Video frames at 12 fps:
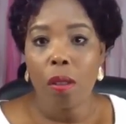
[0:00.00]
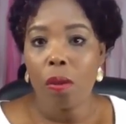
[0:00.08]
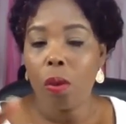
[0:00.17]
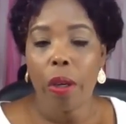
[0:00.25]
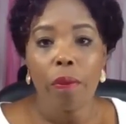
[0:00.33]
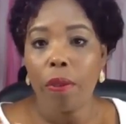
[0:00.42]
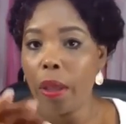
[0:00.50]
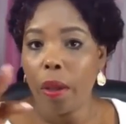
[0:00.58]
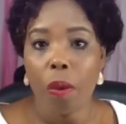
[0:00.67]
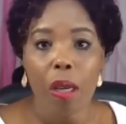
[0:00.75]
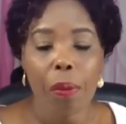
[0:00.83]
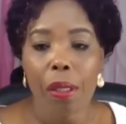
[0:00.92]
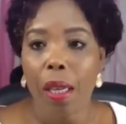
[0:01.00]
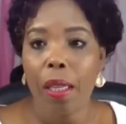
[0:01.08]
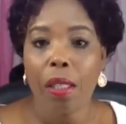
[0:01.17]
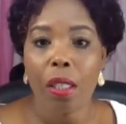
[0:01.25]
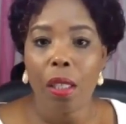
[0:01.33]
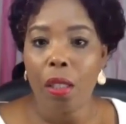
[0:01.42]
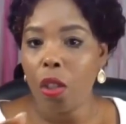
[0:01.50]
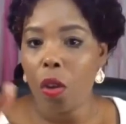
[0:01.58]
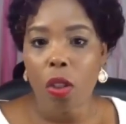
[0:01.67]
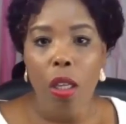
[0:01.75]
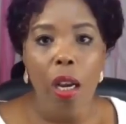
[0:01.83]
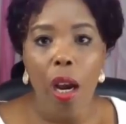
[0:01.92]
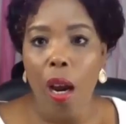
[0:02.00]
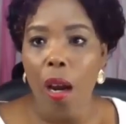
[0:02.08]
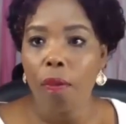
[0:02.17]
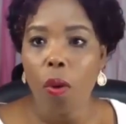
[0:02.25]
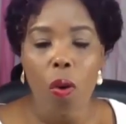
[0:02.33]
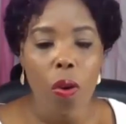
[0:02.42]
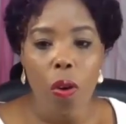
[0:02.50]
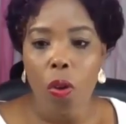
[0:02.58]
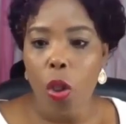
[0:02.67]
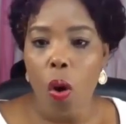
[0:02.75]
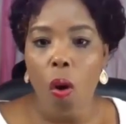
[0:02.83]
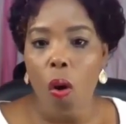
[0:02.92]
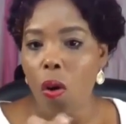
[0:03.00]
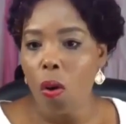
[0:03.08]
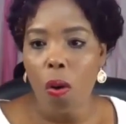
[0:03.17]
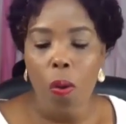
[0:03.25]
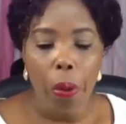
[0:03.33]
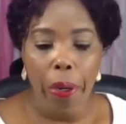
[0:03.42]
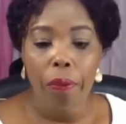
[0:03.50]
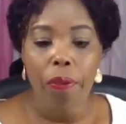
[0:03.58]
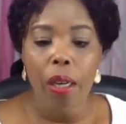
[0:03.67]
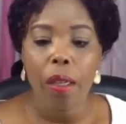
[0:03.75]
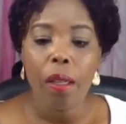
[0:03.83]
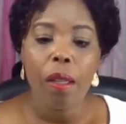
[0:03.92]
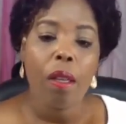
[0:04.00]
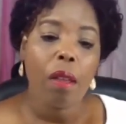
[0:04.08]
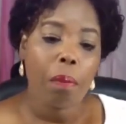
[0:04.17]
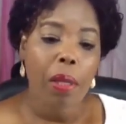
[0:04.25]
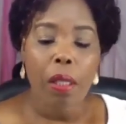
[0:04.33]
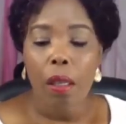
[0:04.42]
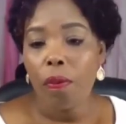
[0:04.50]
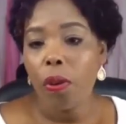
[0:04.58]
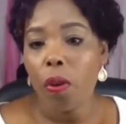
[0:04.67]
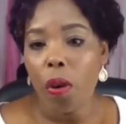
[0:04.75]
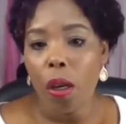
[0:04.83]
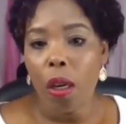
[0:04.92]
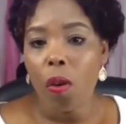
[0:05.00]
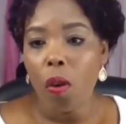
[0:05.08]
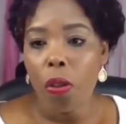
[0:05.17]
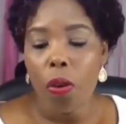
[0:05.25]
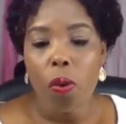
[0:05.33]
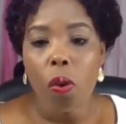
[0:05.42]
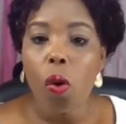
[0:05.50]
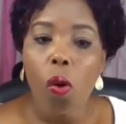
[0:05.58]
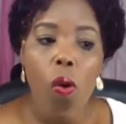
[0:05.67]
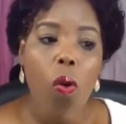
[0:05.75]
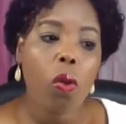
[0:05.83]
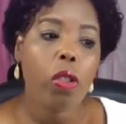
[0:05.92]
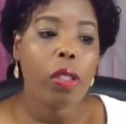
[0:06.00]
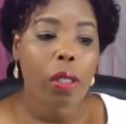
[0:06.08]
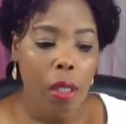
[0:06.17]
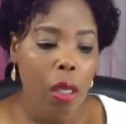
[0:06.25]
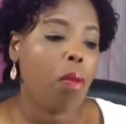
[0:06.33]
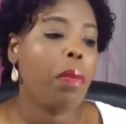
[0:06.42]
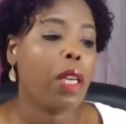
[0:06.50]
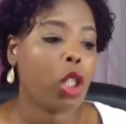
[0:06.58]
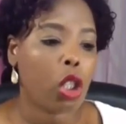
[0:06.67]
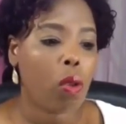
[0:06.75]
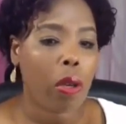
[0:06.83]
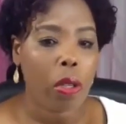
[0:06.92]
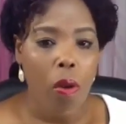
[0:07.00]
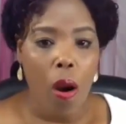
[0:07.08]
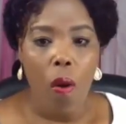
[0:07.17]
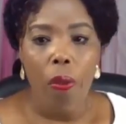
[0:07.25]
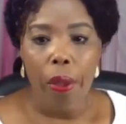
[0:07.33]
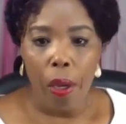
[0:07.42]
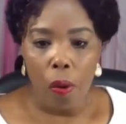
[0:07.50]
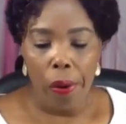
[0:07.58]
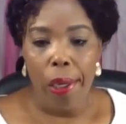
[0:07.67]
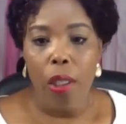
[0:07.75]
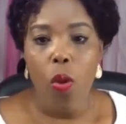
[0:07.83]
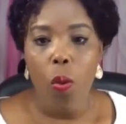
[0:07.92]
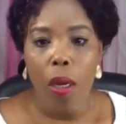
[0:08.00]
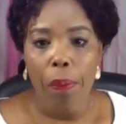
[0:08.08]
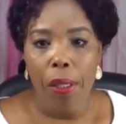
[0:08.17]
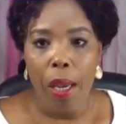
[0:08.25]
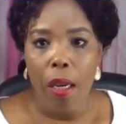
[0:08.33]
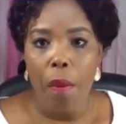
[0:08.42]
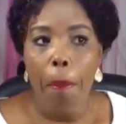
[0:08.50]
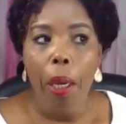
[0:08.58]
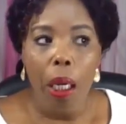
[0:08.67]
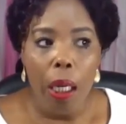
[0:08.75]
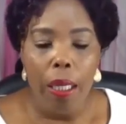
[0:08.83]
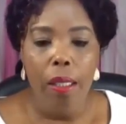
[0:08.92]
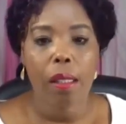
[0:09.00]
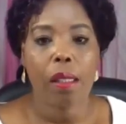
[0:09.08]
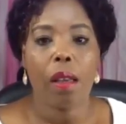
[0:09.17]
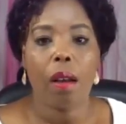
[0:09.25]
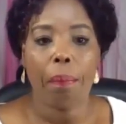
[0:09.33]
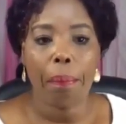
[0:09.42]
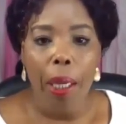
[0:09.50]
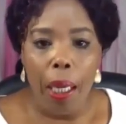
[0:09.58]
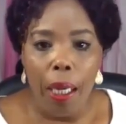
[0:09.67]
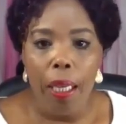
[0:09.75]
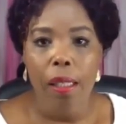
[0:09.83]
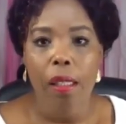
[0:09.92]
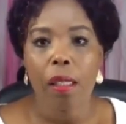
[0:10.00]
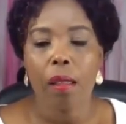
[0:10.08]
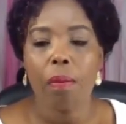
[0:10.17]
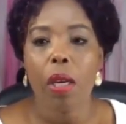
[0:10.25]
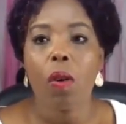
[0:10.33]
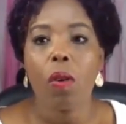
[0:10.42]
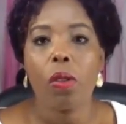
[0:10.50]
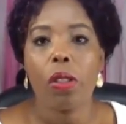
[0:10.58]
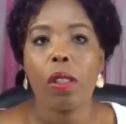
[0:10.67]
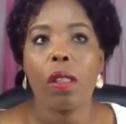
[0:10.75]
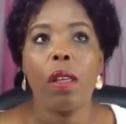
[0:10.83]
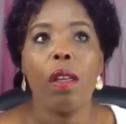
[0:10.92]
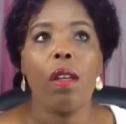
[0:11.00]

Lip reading: whatever the website, .gov or .org or whatever. But if you're gonna go through Google, still make sure you are on the correct website, please, because